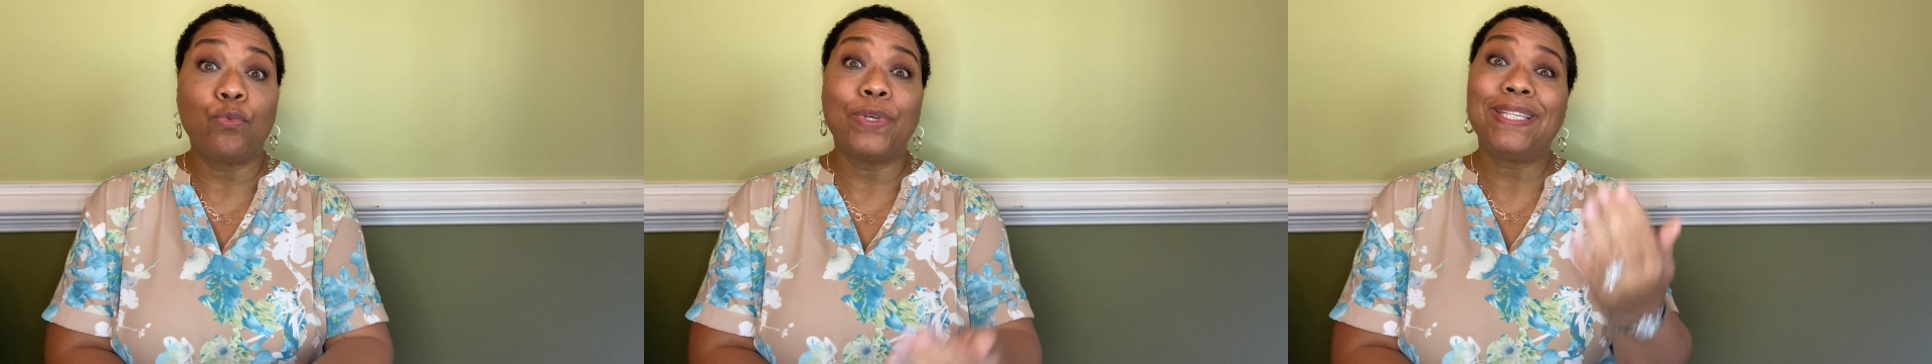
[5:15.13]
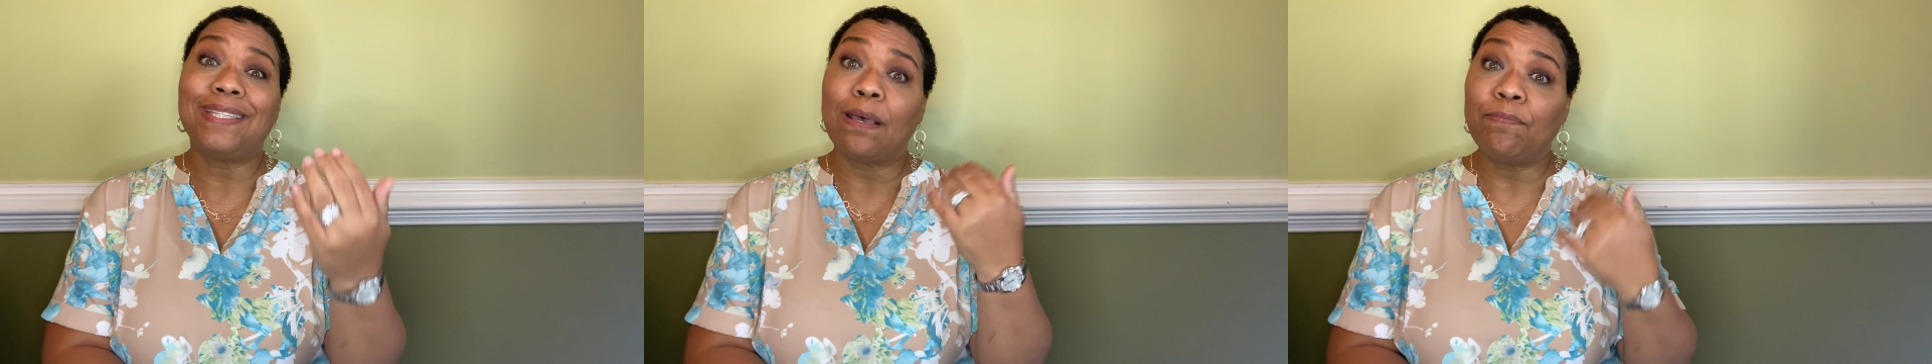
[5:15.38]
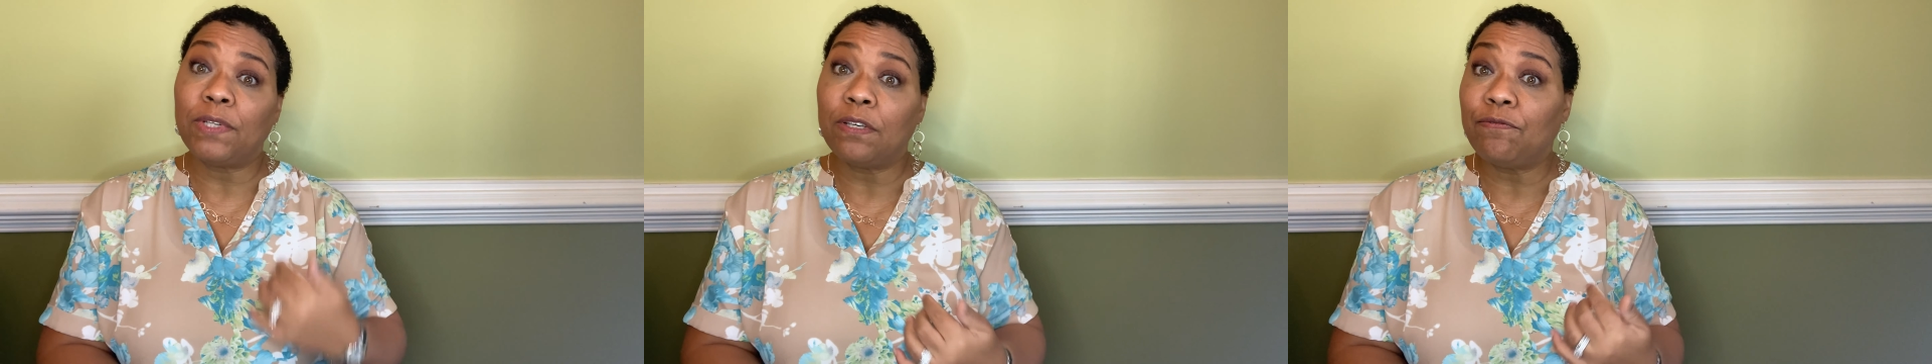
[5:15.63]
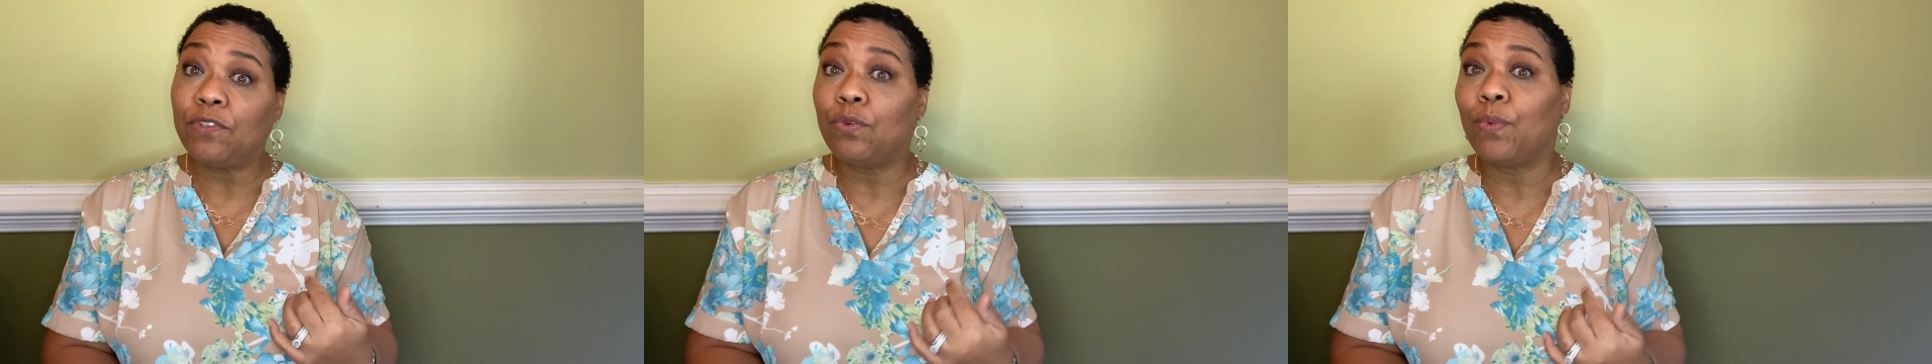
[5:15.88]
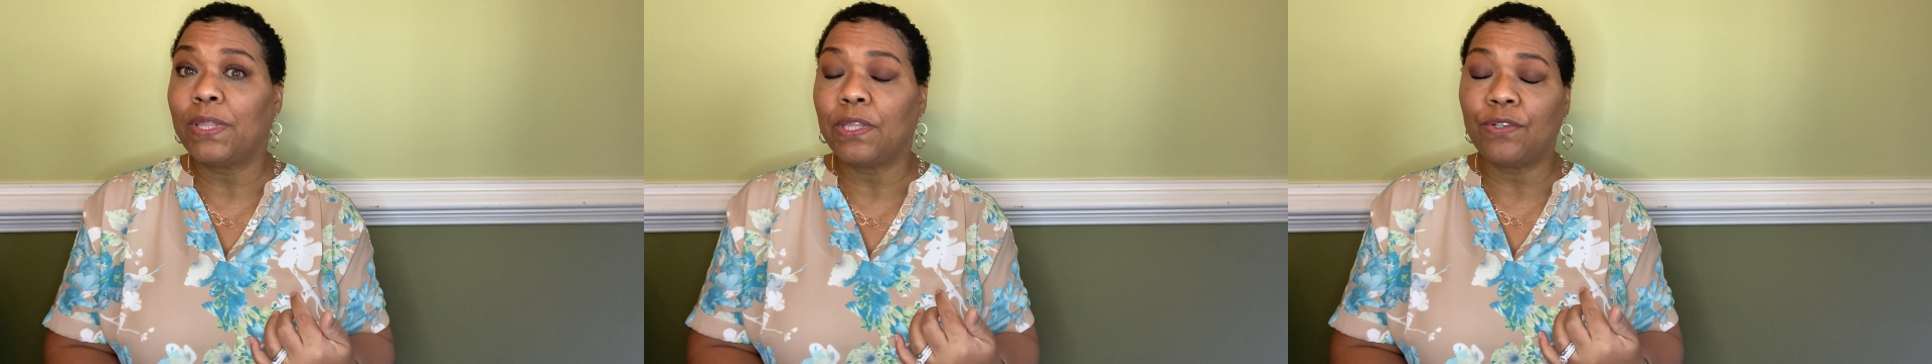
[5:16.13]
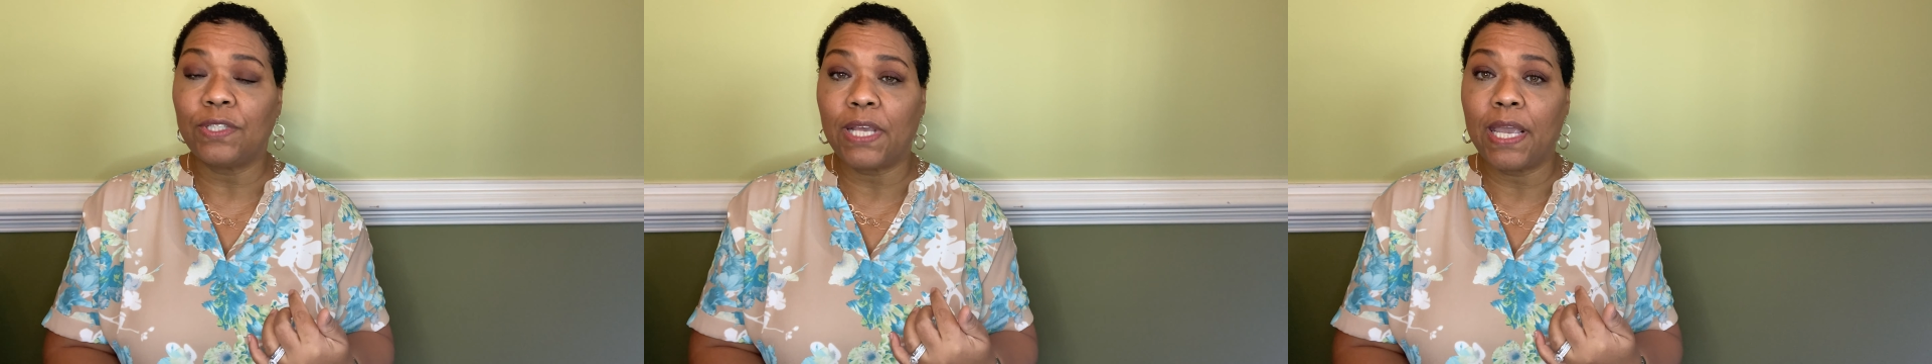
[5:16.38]
receptive to what
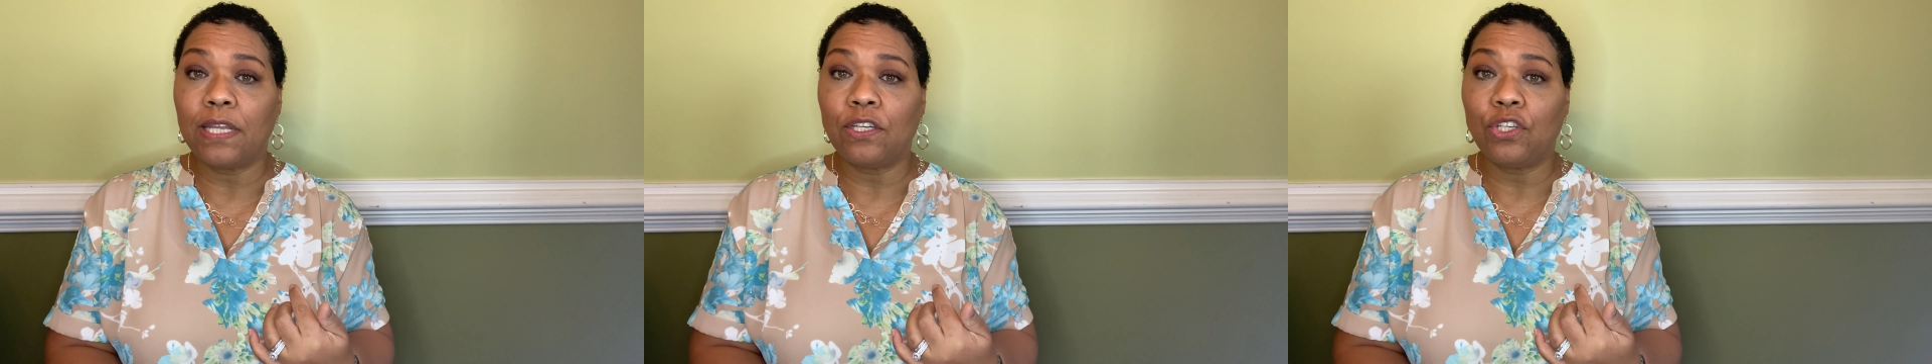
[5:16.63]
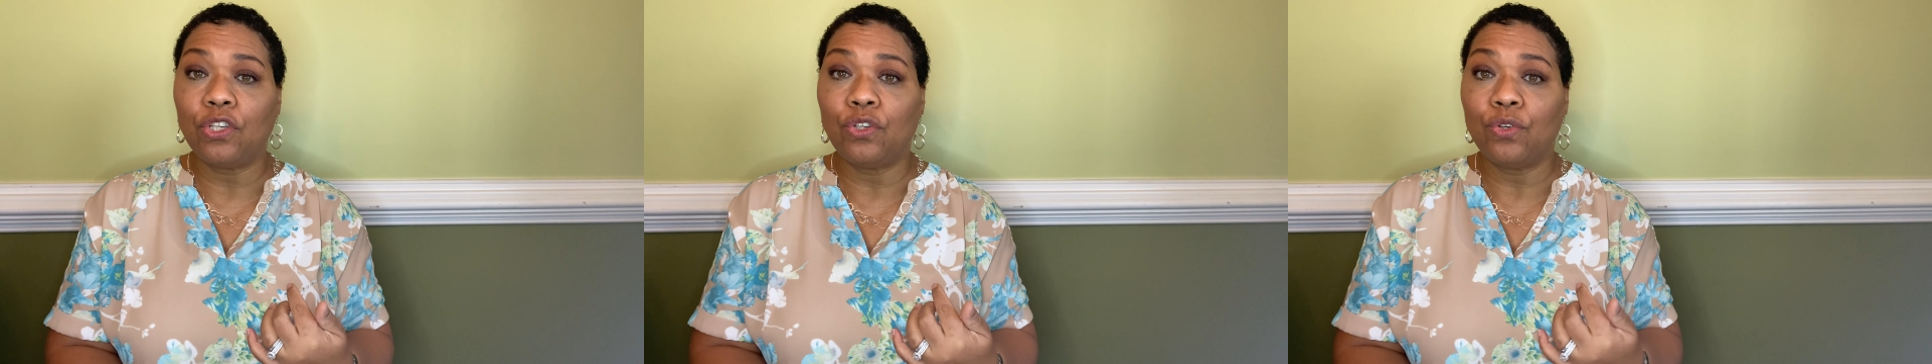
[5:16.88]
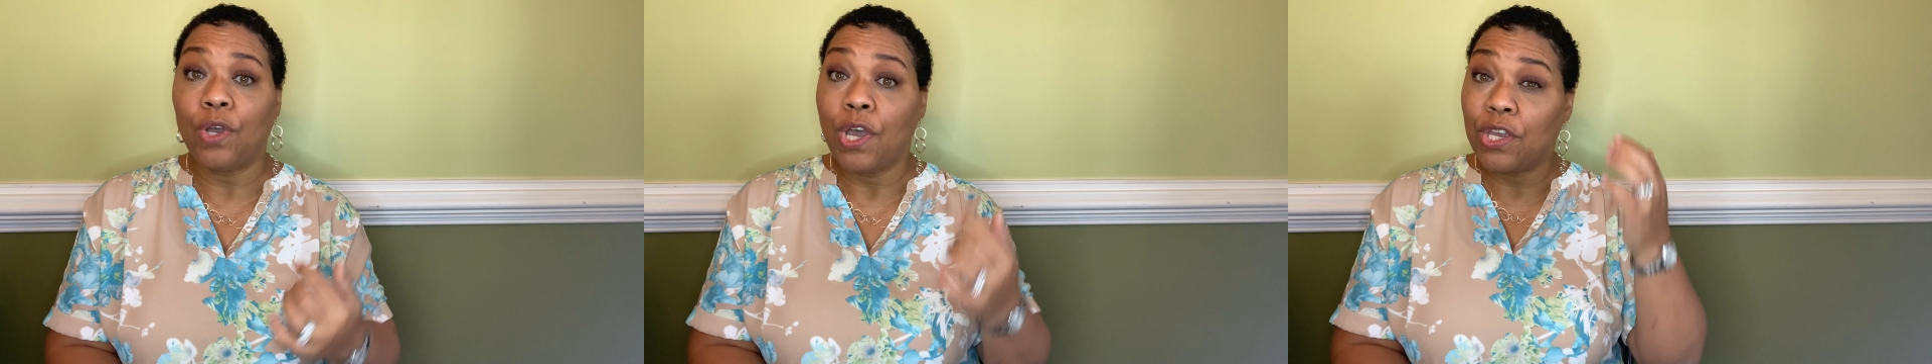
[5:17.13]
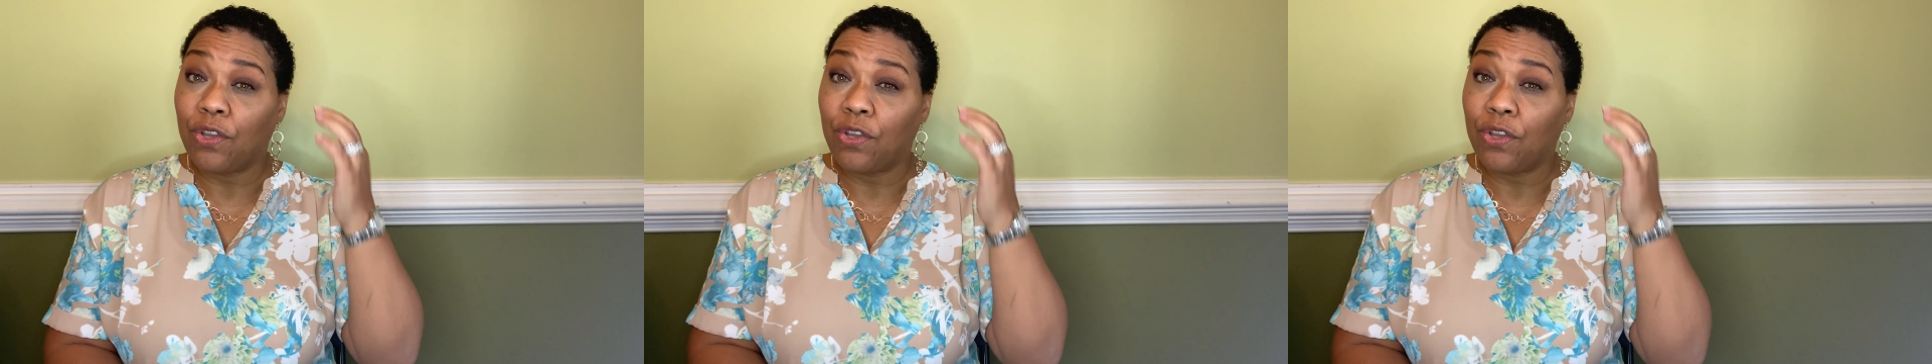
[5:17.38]
they're saying to you.